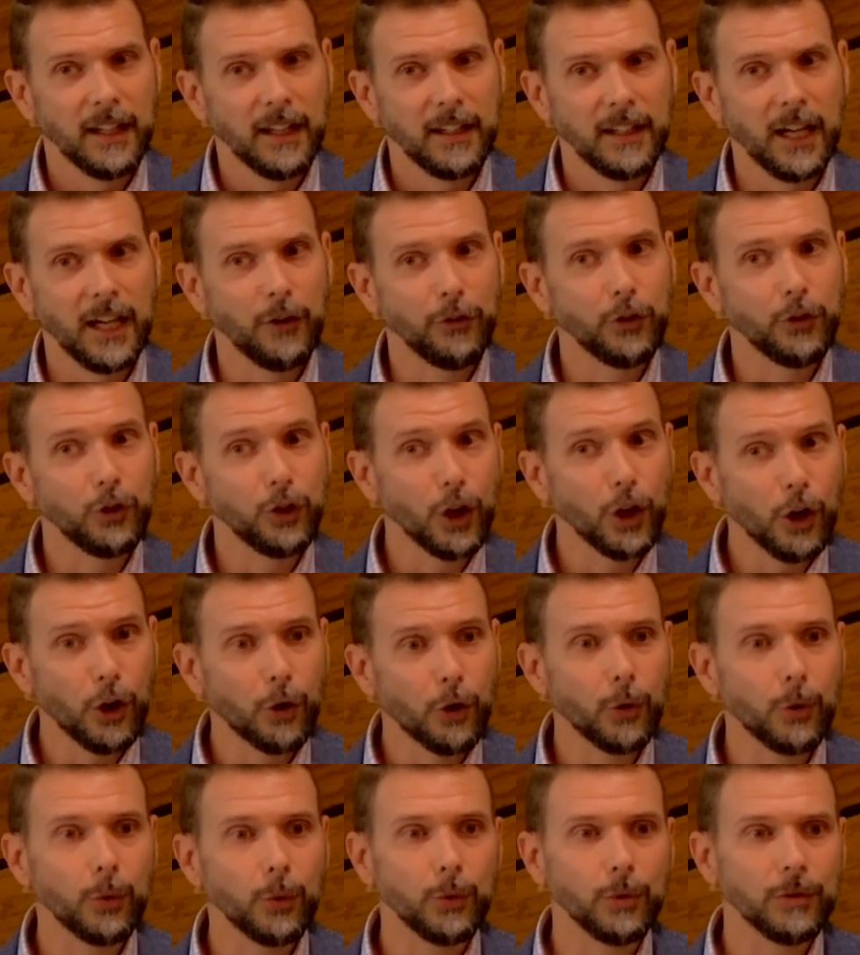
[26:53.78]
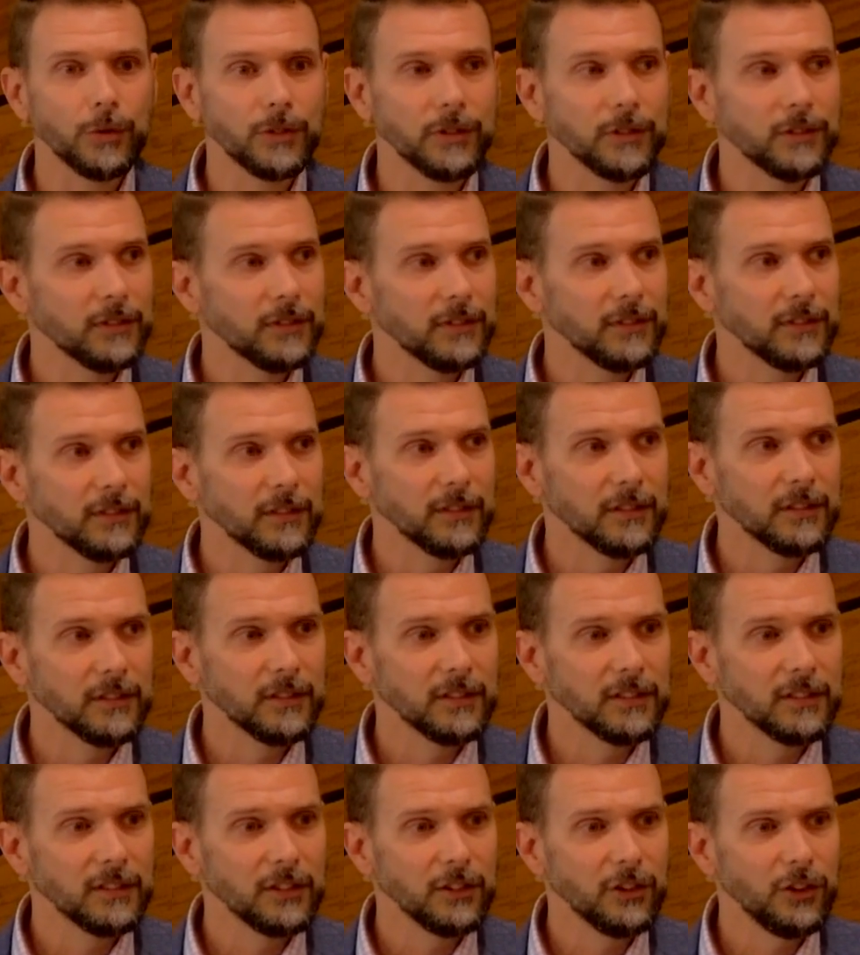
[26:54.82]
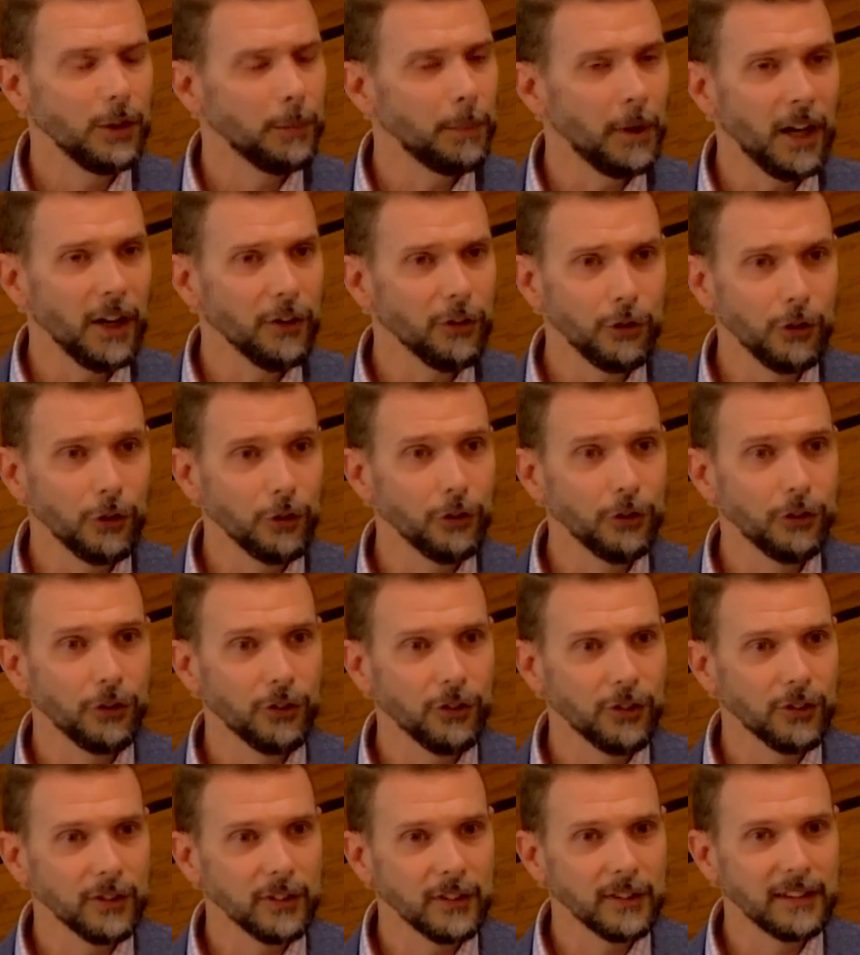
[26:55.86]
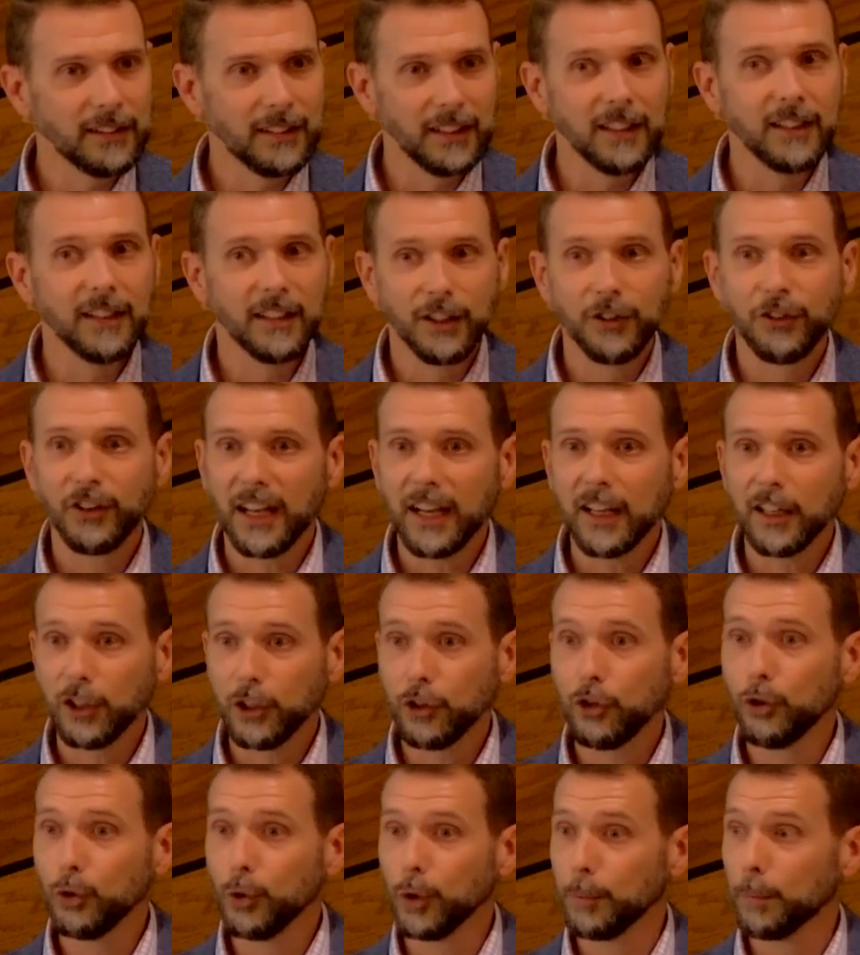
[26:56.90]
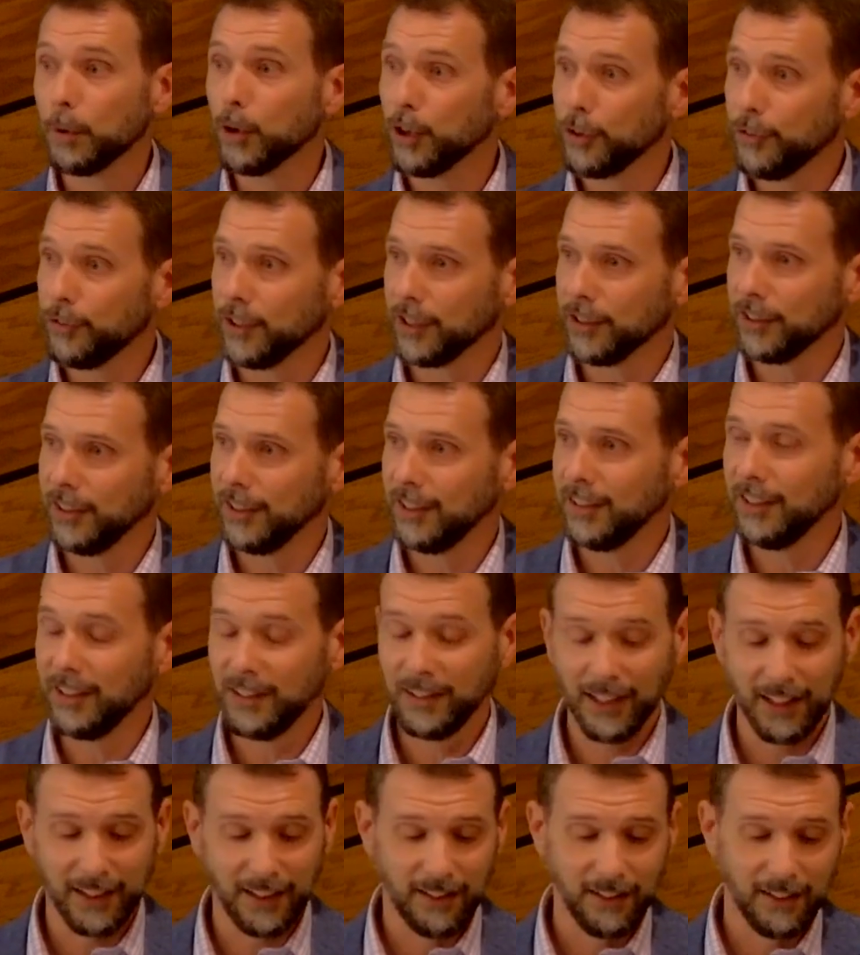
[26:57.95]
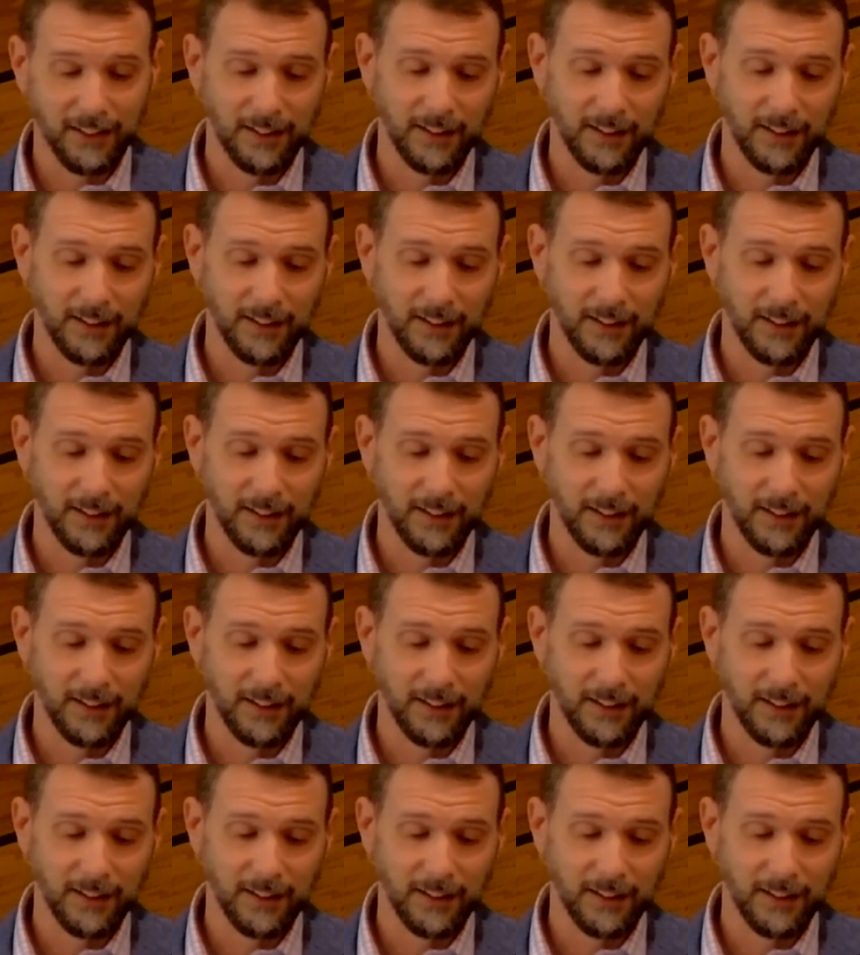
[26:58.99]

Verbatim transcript: Now, if you know, the apostles didn't exactly do it perfectly, did they?